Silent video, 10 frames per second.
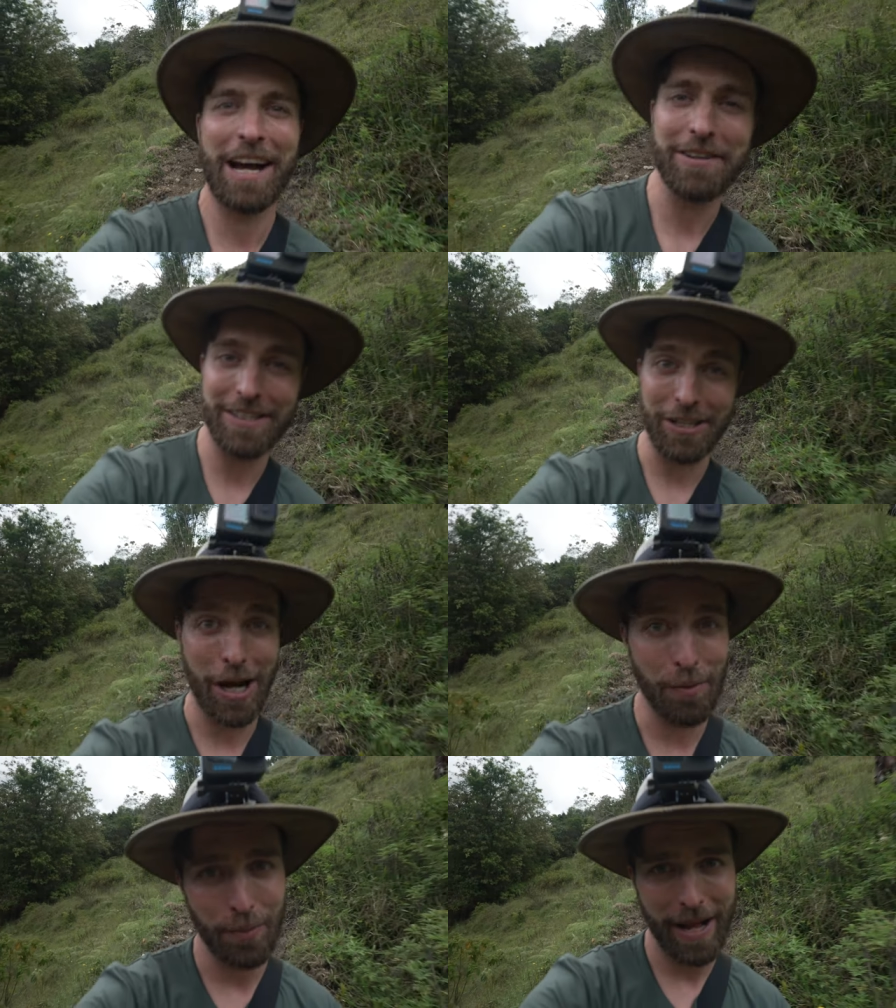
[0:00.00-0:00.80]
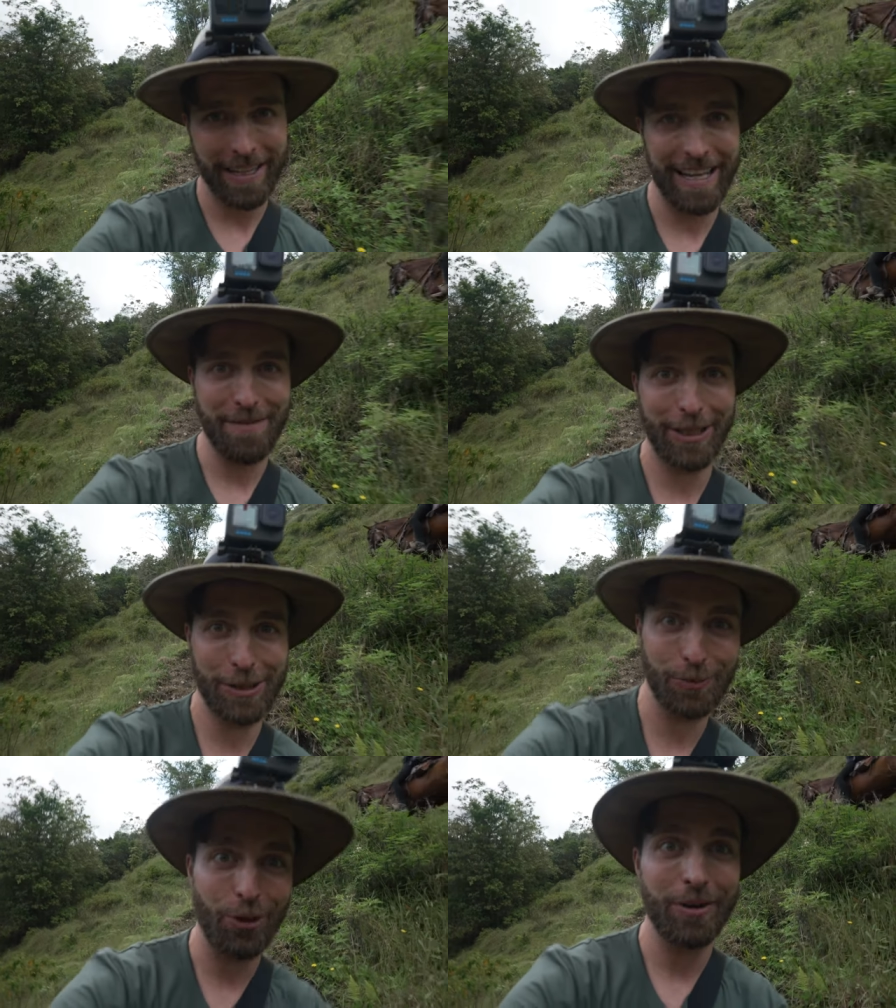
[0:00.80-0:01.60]
Now it's a double black diamond
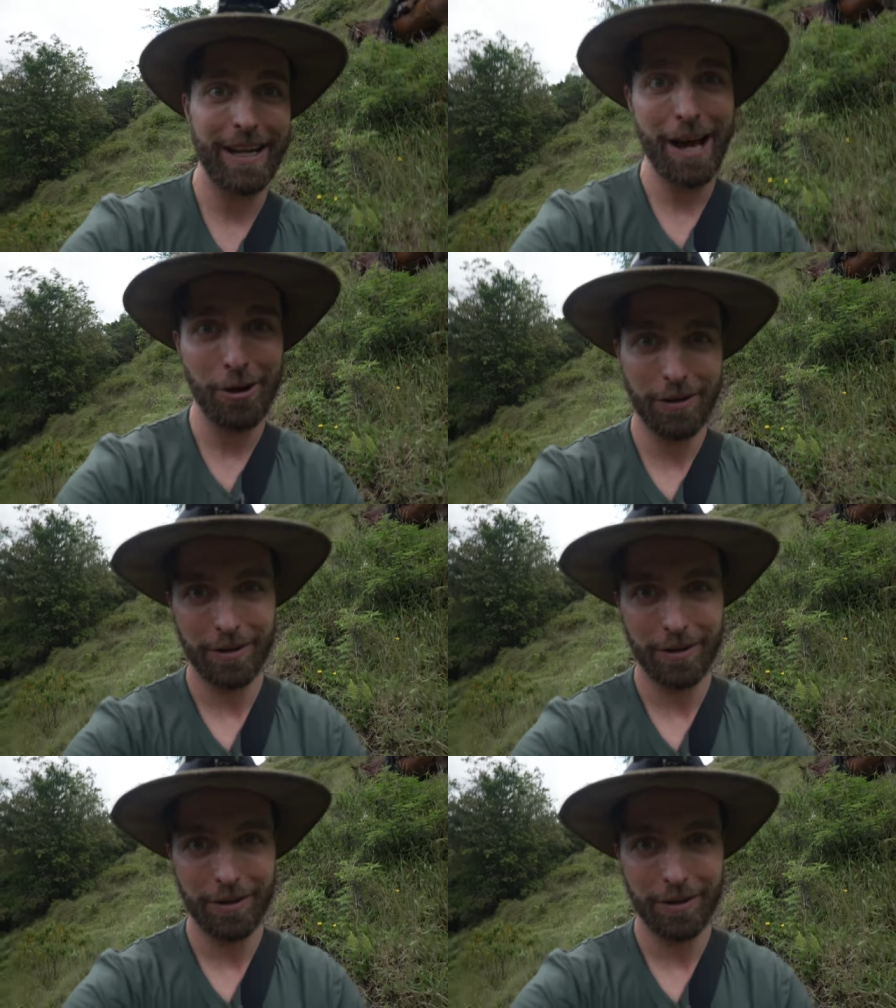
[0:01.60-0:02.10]
because we're going down.